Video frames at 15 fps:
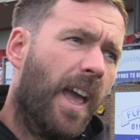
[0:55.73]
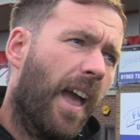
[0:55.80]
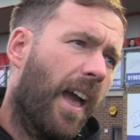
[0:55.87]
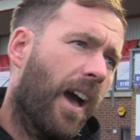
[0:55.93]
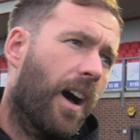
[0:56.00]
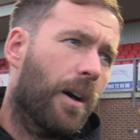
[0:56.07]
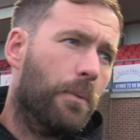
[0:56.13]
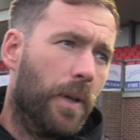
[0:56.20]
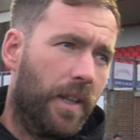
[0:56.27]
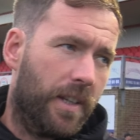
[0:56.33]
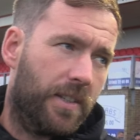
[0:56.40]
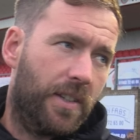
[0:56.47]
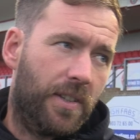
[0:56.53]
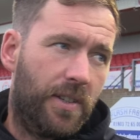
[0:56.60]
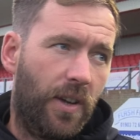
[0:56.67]
Yeah, I mean,
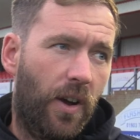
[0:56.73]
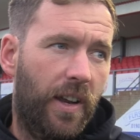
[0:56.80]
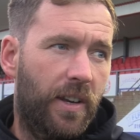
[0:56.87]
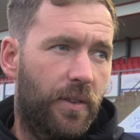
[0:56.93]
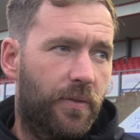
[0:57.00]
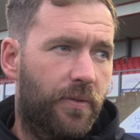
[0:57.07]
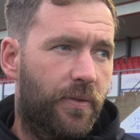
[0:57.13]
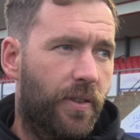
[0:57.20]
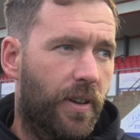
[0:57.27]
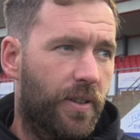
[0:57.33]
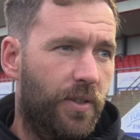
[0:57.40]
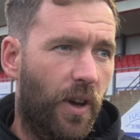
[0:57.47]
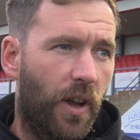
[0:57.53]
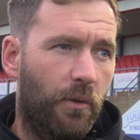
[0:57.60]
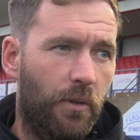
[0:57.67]
it's a sign
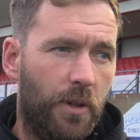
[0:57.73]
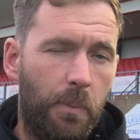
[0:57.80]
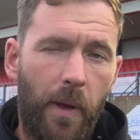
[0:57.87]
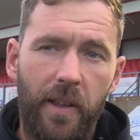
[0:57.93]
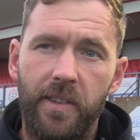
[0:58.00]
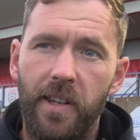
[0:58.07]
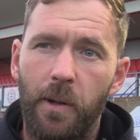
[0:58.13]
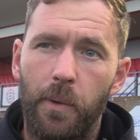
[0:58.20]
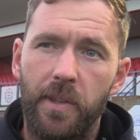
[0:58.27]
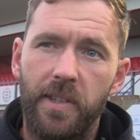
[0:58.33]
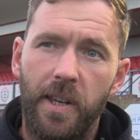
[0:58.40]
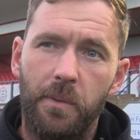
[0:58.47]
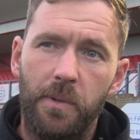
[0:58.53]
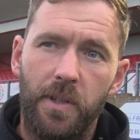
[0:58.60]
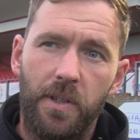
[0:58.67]
of respect, isn't it, when
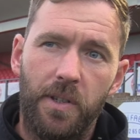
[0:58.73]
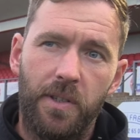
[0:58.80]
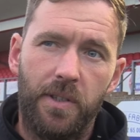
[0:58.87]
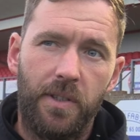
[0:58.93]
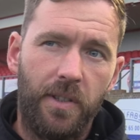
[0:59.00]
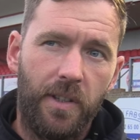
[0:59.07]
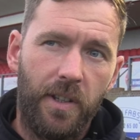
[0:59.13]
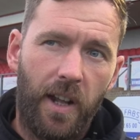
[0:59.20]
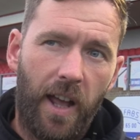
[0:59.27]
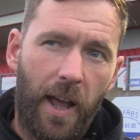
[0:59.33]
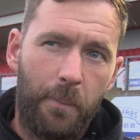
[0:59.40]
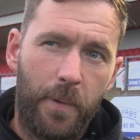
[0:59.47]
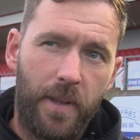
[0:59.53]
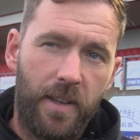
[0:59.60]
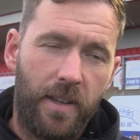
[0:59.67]
teams are just, you know,
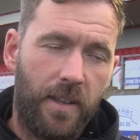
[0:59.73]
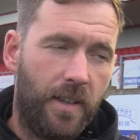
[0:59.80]
happy